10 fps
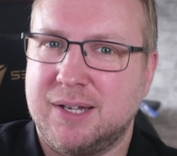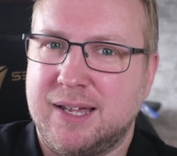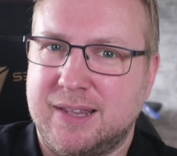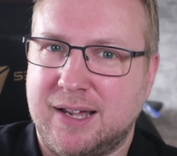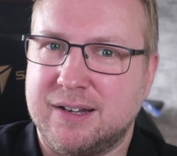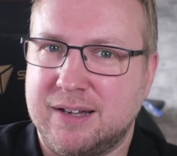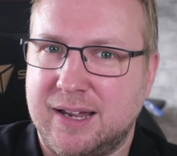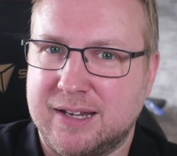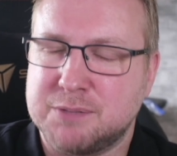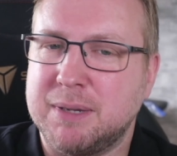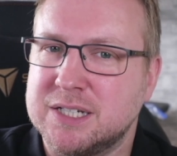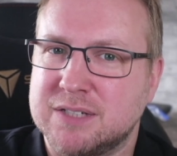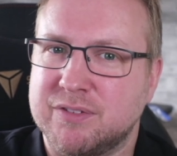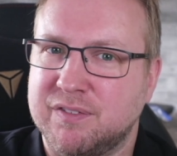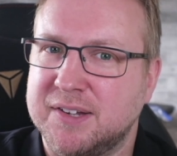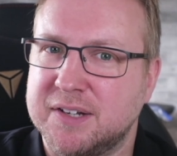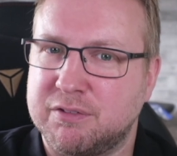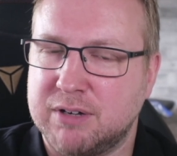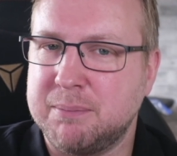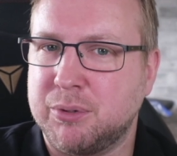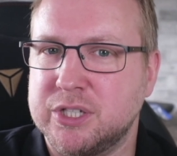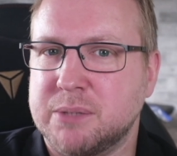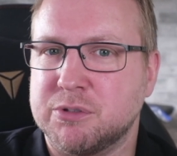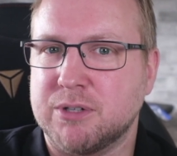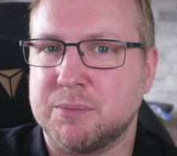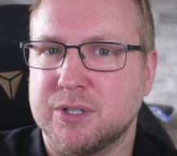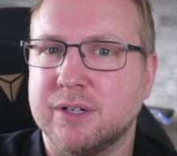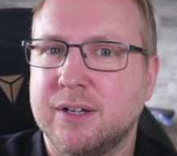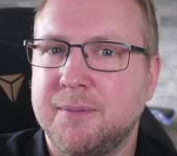that expensive Defender for Endpoint subscription